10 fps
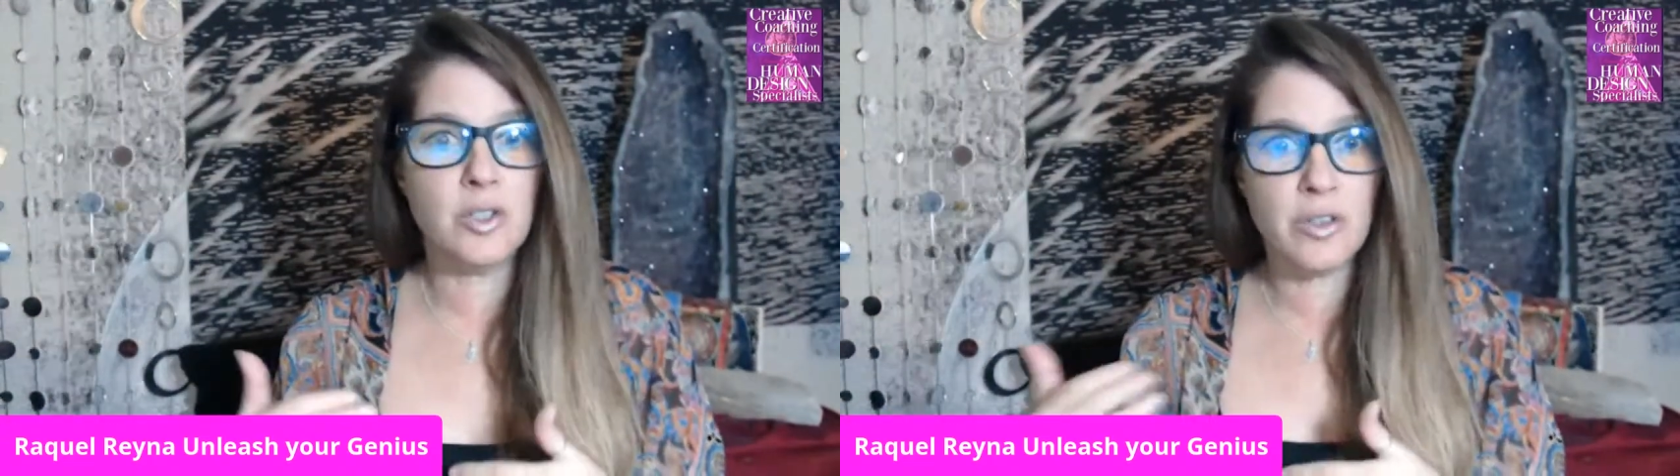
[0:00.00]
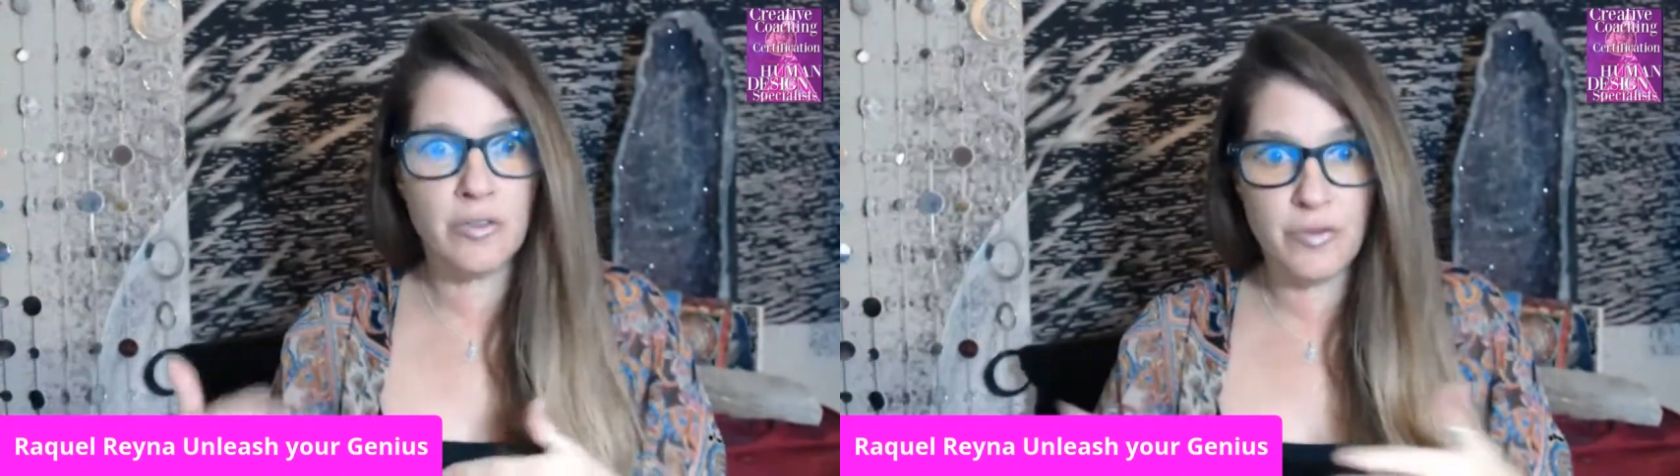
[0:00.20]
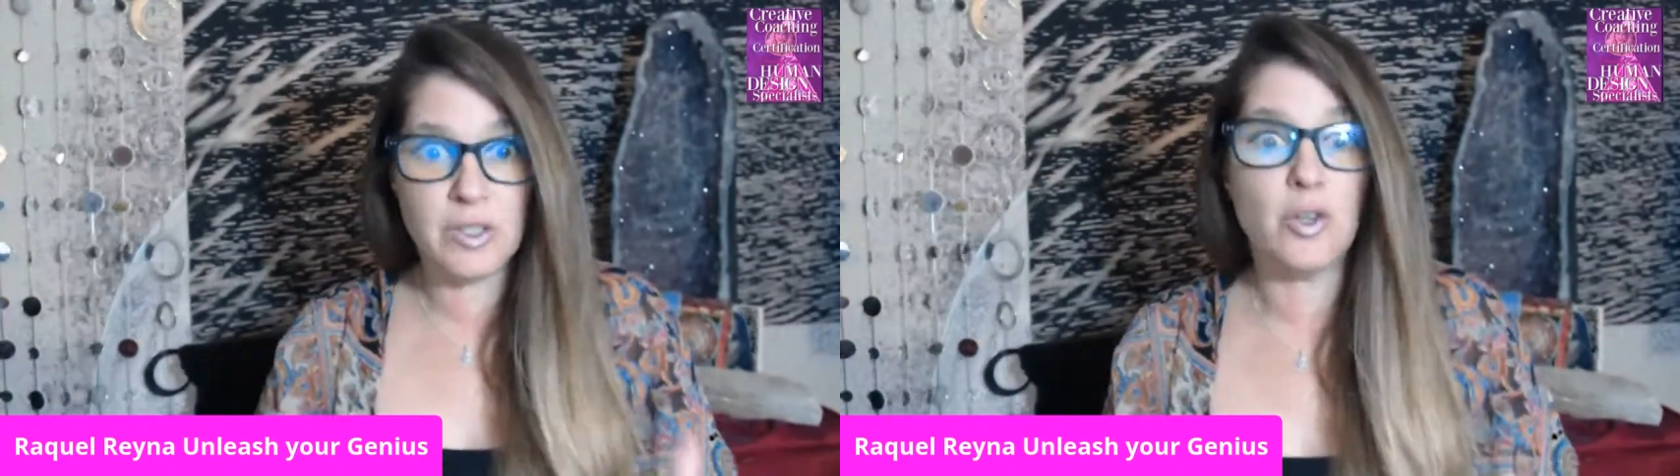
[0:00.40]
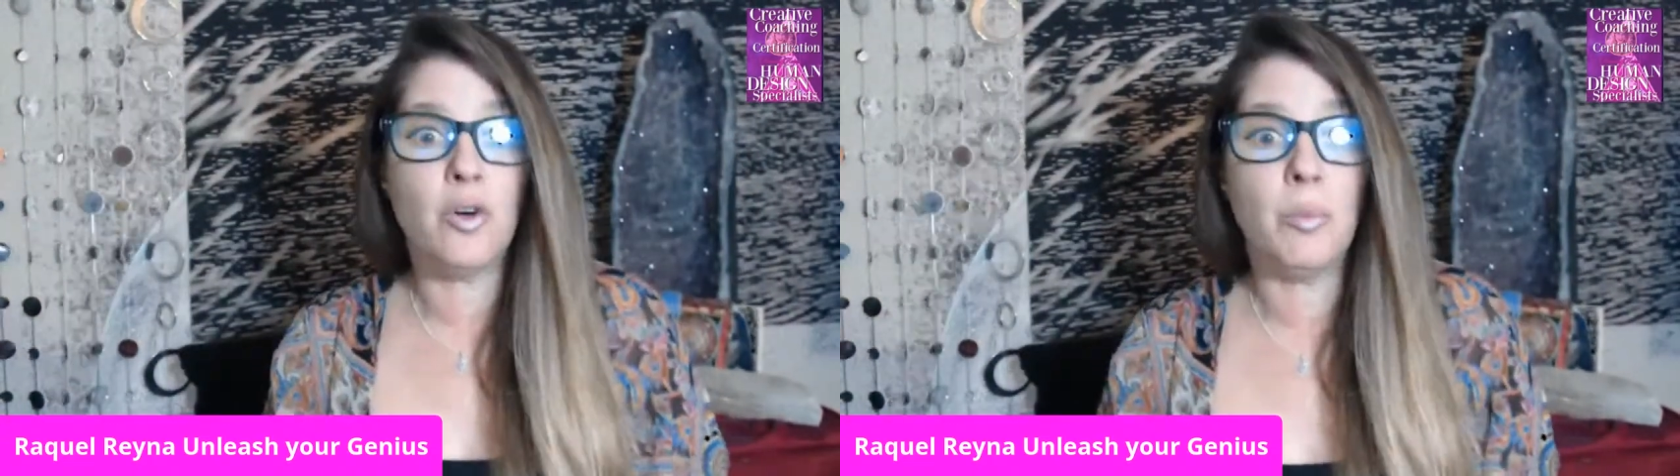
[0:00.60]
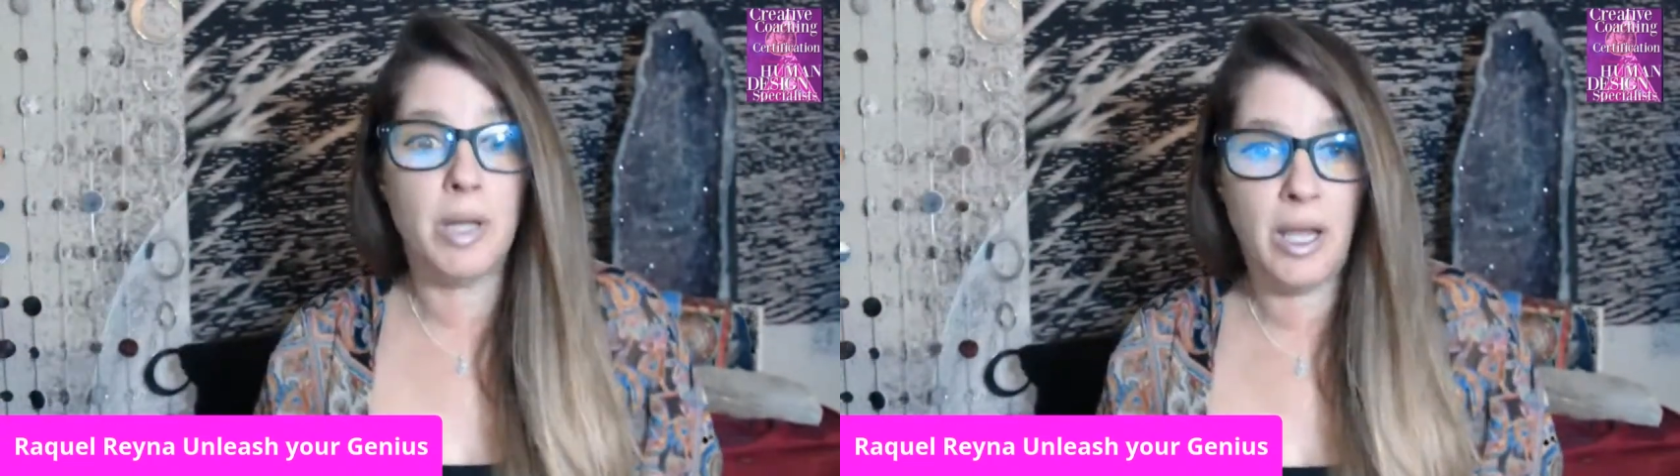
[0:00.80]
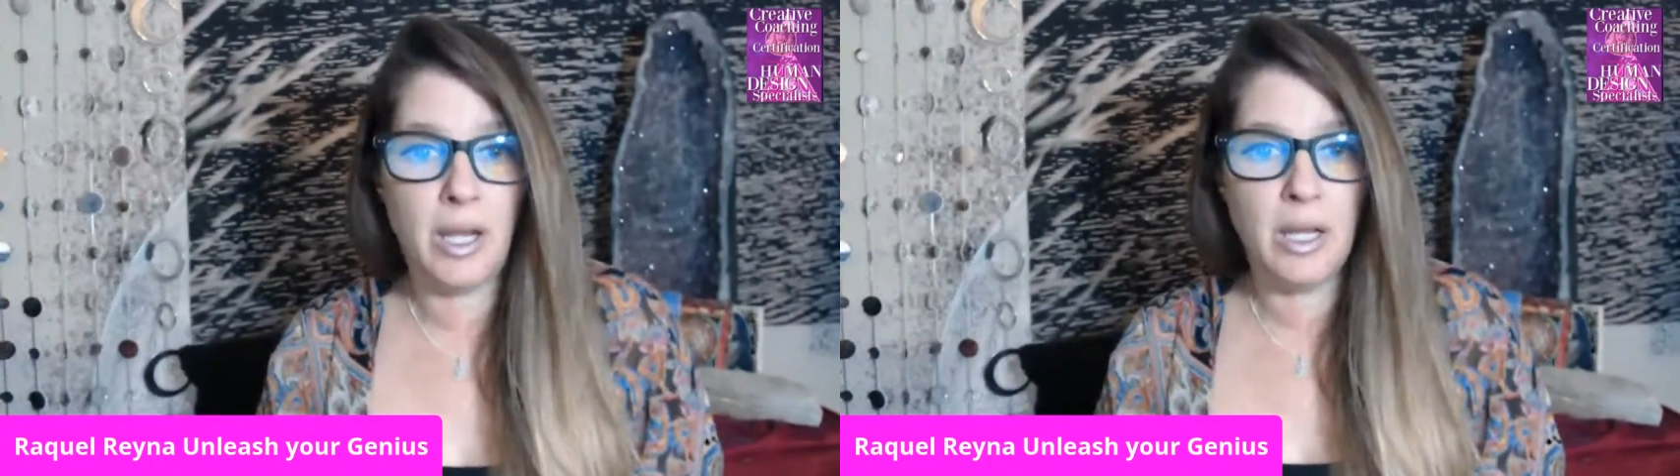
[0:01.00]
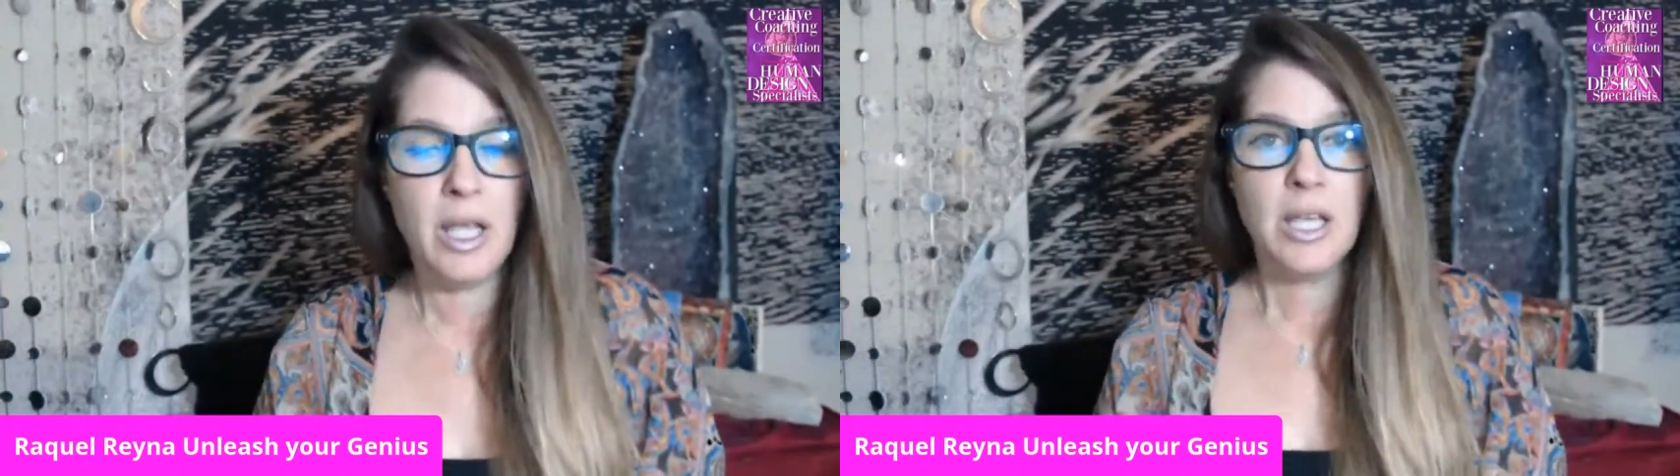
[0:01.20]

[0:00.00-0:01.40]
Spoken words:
the physical plane.